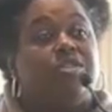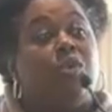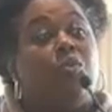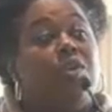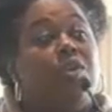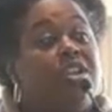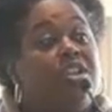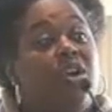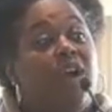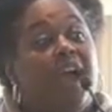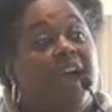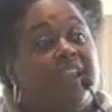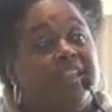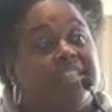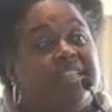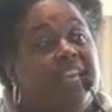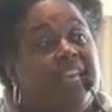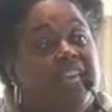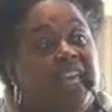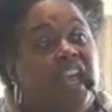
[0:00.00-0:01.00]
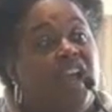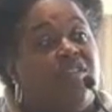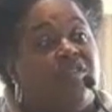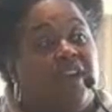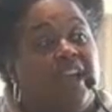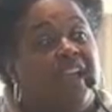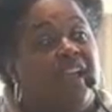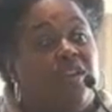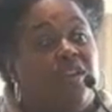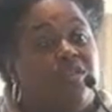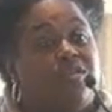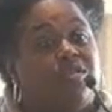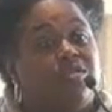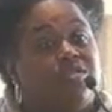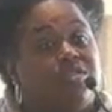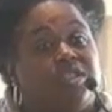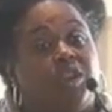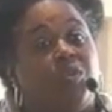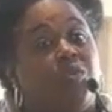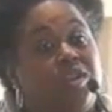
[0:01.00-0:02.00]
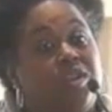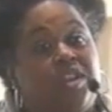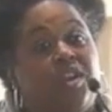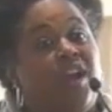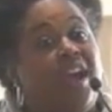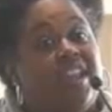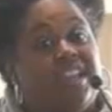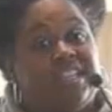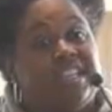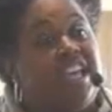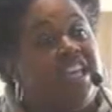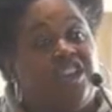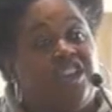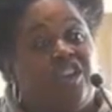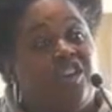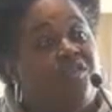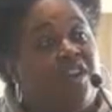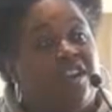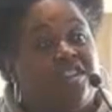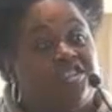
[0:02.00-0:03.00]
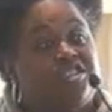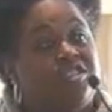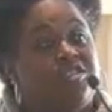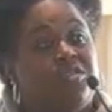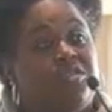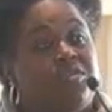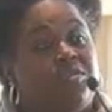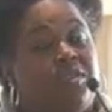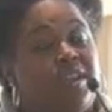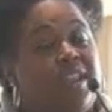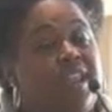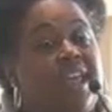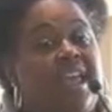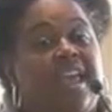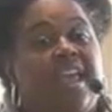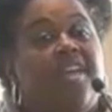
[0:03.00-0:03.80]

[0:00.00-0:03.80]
that we know how to take care of our elders, that we know how to take care of our children,